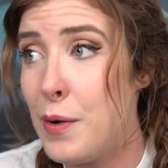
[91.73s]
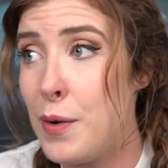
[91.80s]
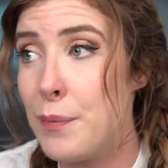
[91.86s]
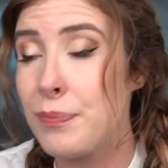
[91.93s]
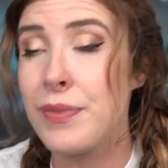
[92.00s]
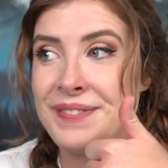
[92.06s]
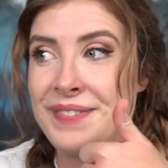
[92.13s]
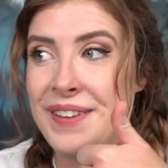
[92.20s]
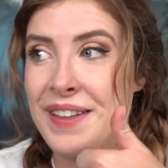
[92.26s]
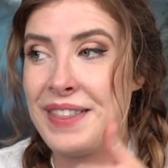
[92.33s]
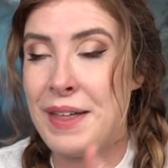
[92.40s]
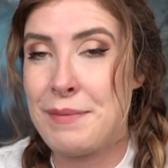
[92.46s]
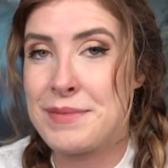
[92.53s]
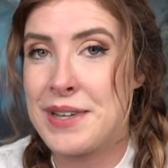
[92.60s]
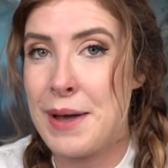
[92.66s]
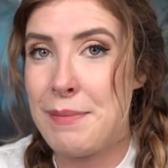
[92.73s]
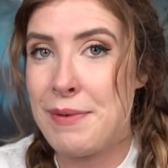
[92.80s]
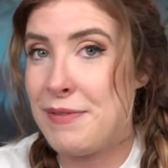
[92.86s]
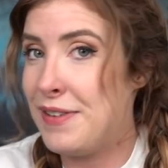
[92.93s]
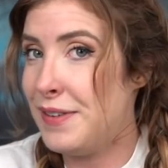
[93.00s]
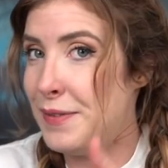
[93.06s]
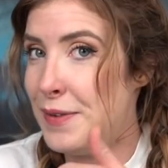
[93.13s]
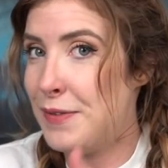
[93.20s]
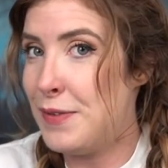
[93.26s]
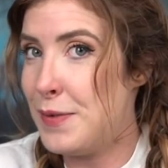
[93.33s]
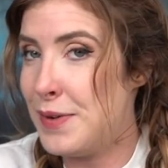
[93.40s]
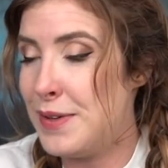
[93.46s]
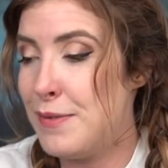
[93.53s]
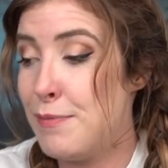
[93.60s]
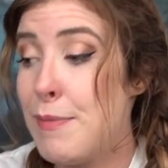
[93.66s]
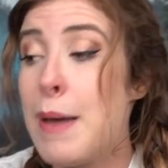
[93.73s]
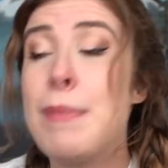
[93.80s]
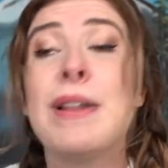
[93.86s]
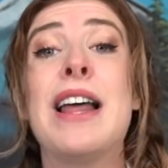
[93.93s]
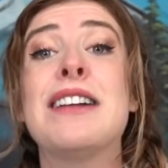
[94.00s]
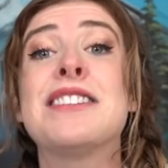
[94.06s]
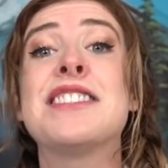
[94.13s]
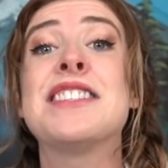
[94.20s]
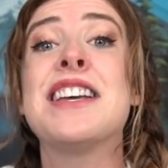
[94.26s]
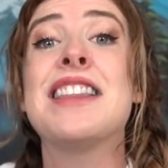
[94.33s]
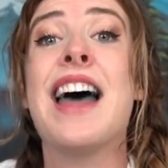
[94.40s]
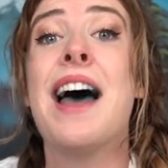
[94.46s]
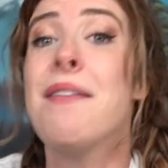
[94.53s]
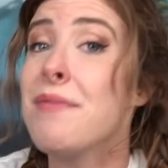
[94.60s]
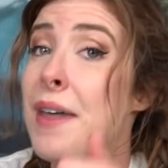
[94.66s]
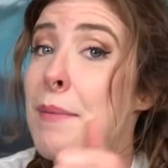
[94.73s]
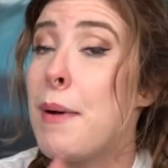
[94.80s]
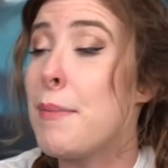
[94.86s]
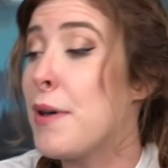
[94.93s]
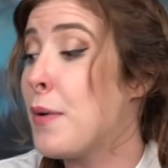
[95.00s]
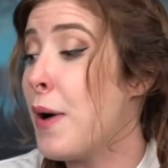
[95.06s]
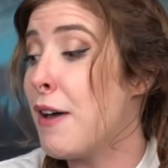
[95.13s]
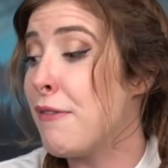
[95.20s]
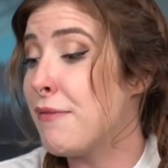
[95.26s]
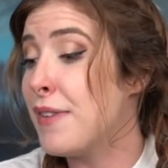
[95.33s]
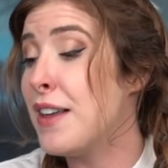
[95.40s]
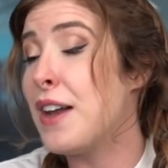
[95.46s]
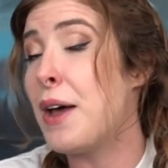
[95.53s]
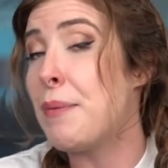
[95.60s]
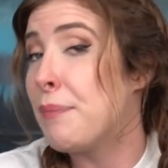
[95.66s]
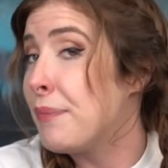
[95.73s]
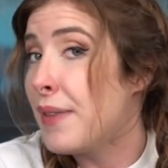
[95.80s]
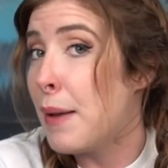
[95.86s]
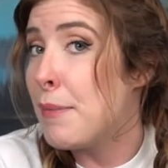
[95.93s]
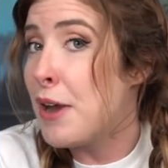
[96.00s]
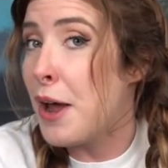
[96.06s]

Or thumbs up if you if you would maybe like to see that. That might be quite, you know, let me